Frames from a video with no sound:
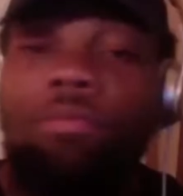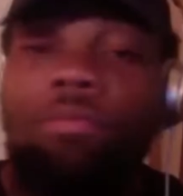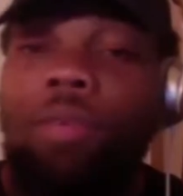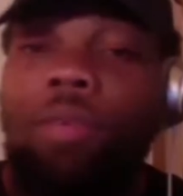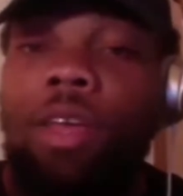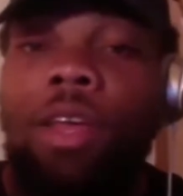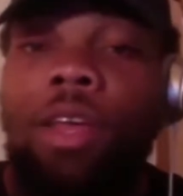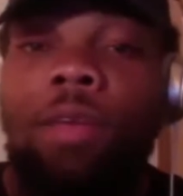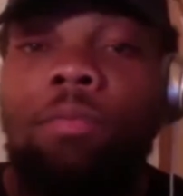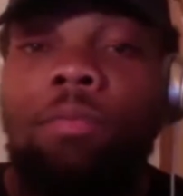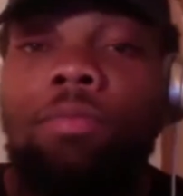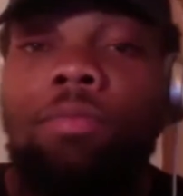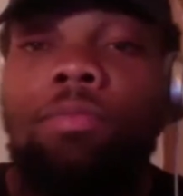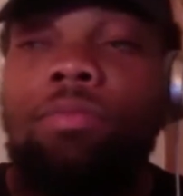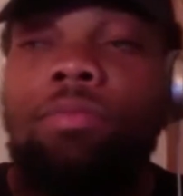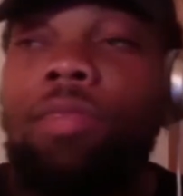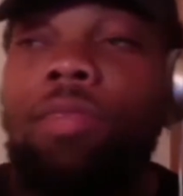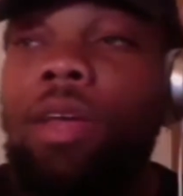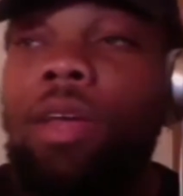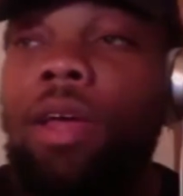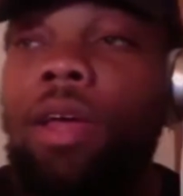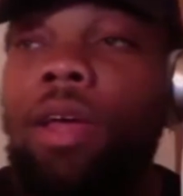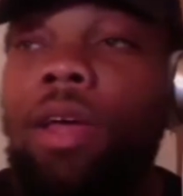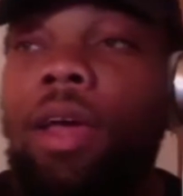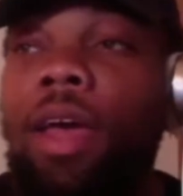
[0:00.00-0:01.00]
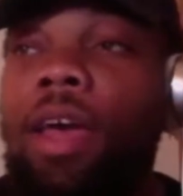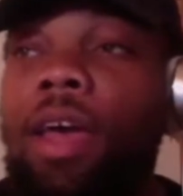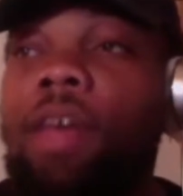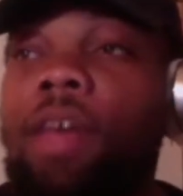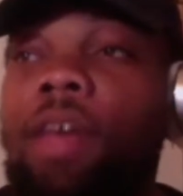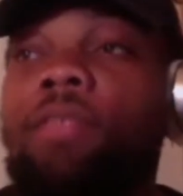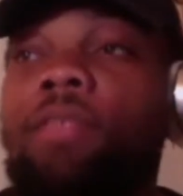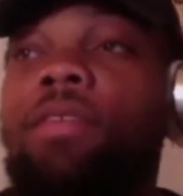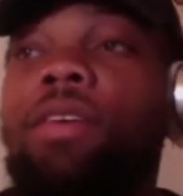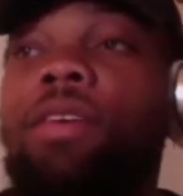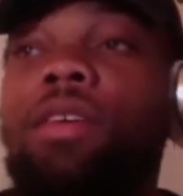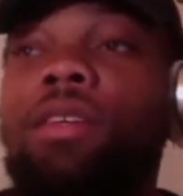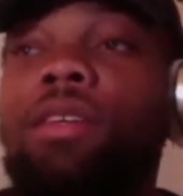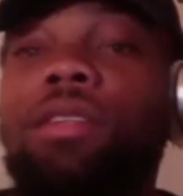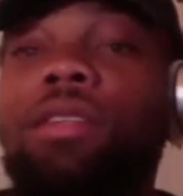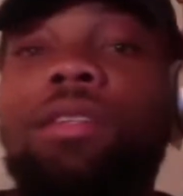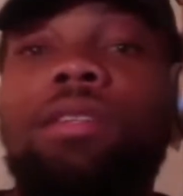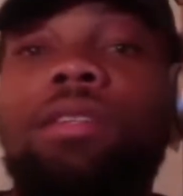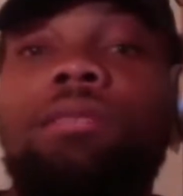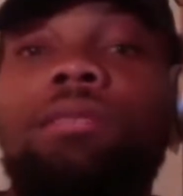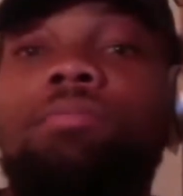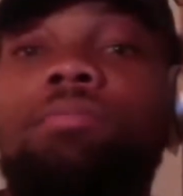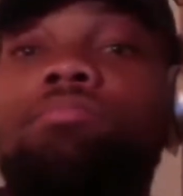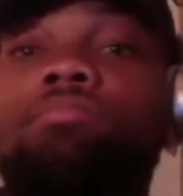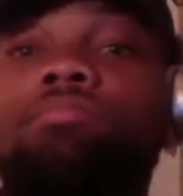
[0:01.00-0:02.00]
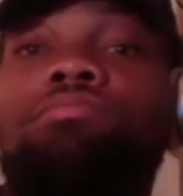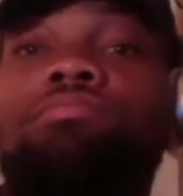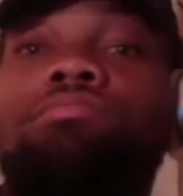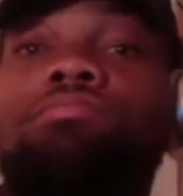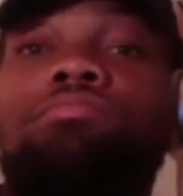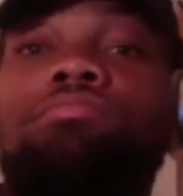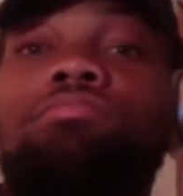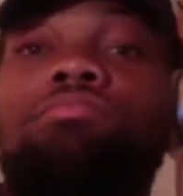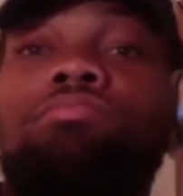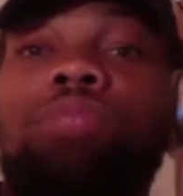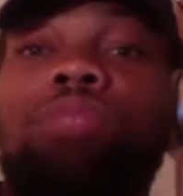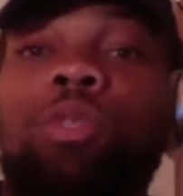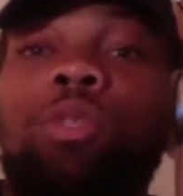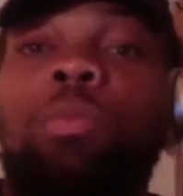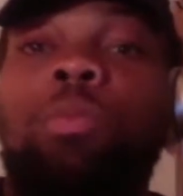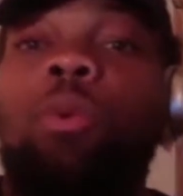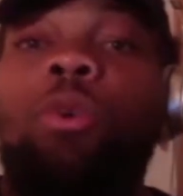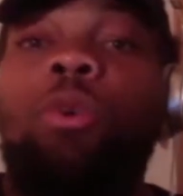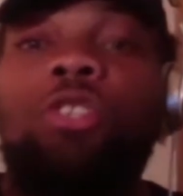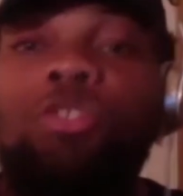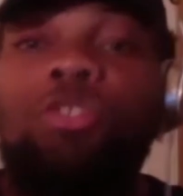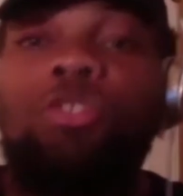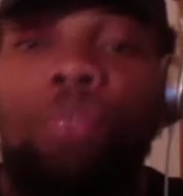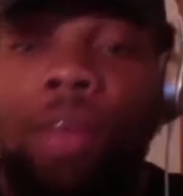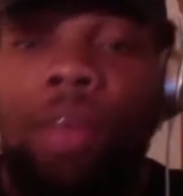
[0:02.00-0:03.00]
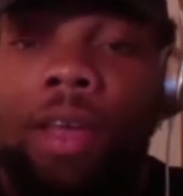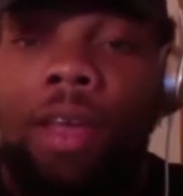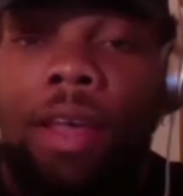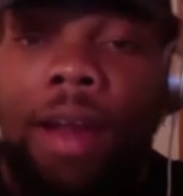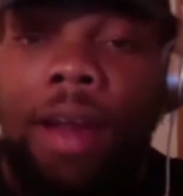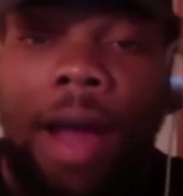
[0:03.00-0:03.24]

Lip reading: am the heaviest sports fan.